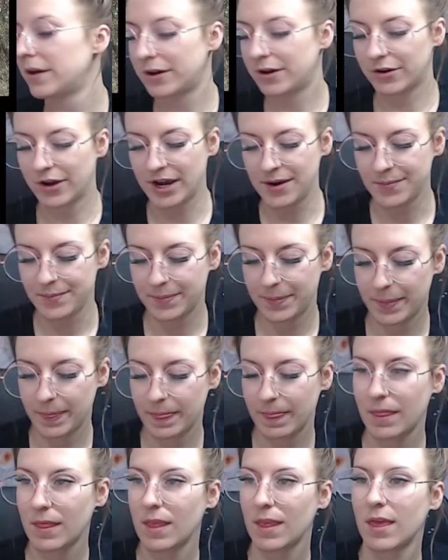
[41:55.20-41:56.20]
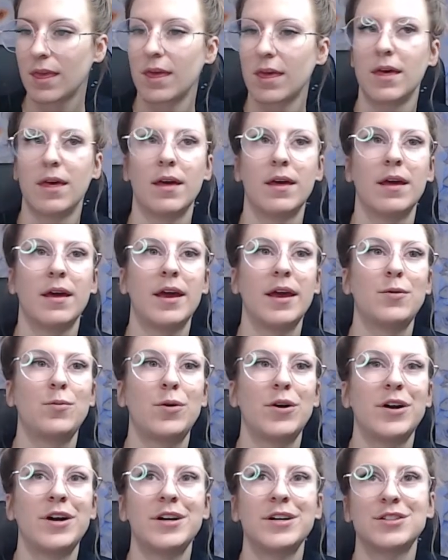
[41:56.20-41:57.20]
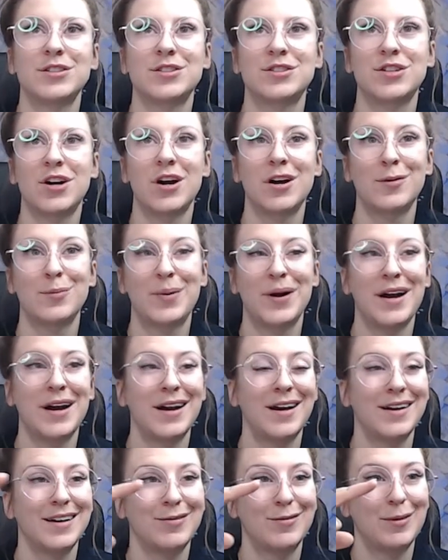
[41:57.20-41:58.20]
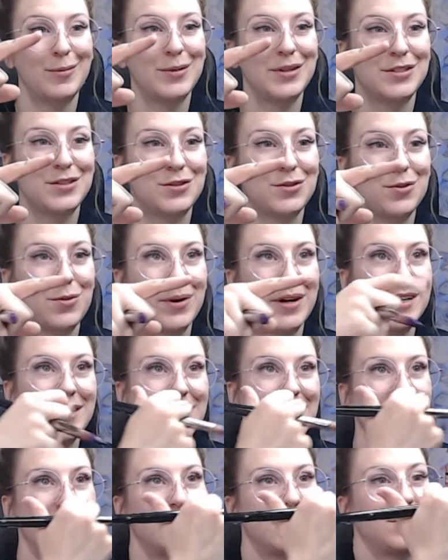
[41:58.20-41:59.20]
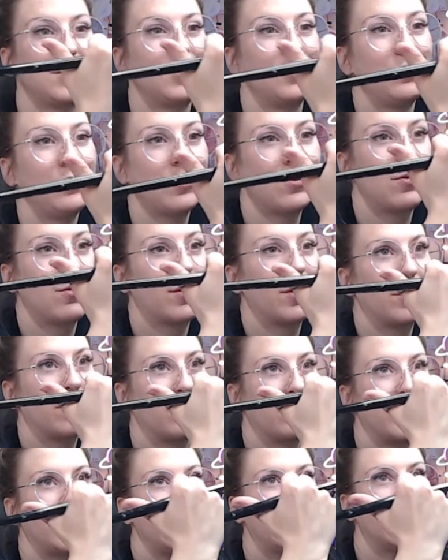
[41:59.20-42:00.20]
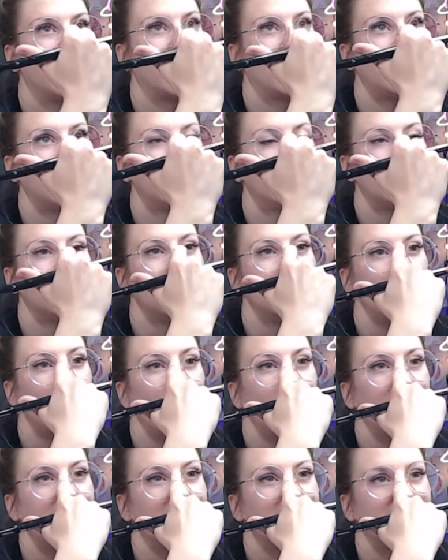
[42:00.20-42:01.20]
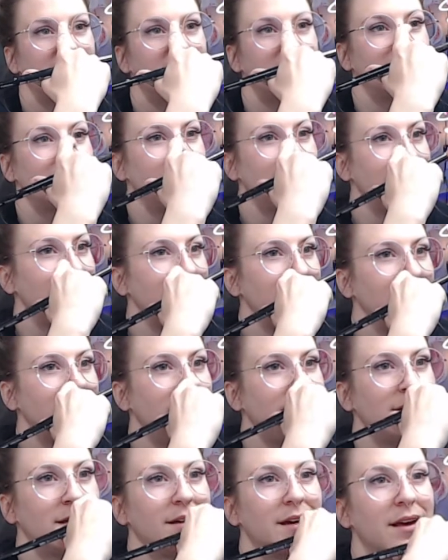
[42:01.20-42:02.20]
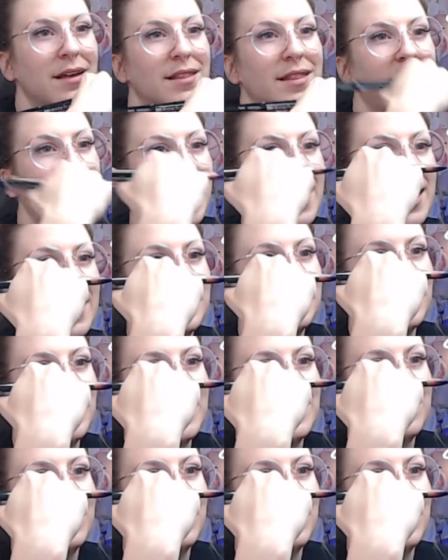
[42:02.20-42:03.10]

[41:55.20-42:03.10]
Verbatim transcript: Okay. And we're going to start by, when we squint at this unicorn over here, we can see that, wait,